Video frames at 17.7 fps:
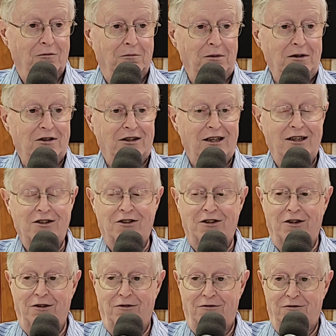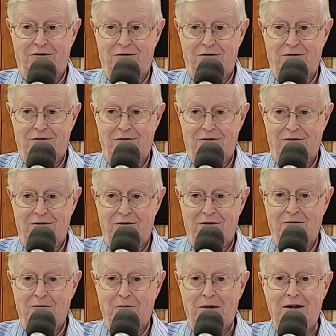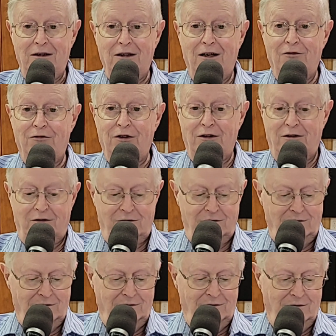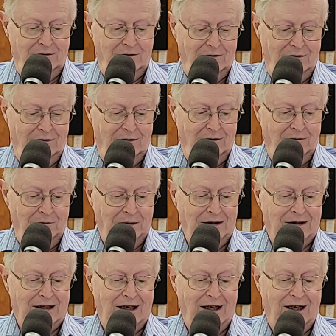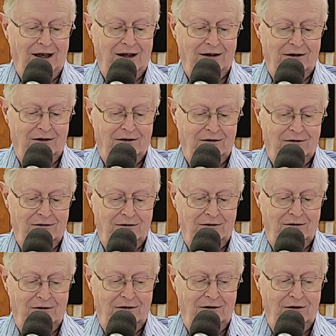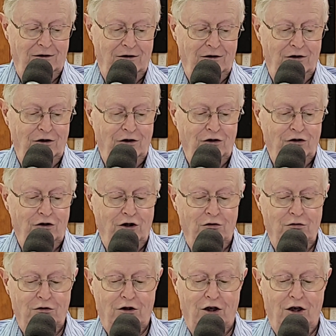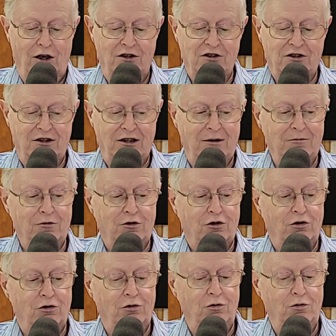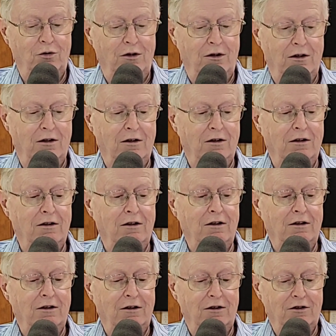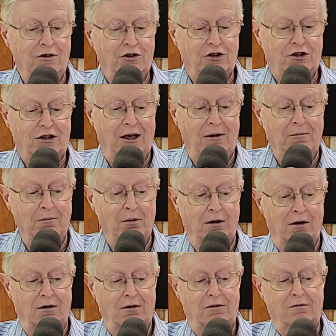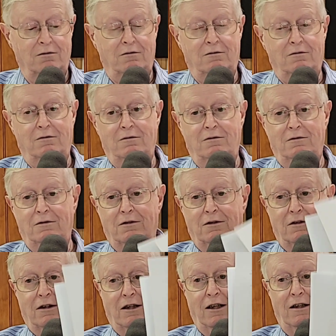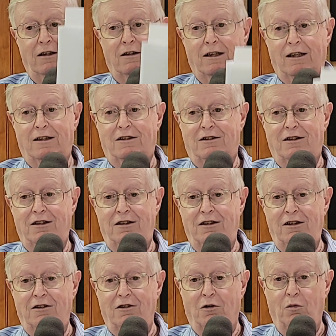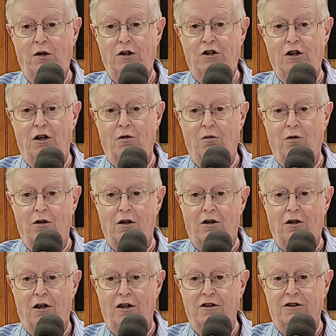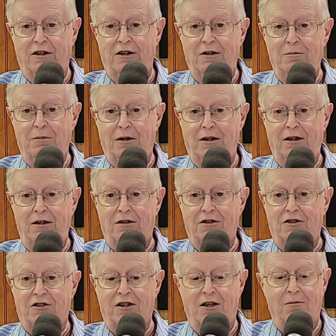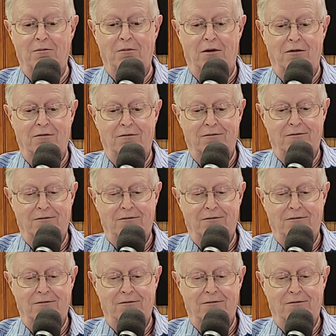Be sensitive. Be loving. Be kind. Don't cause them to stumble. Okay, that's the deal. We don't want to cause anybody to stumble.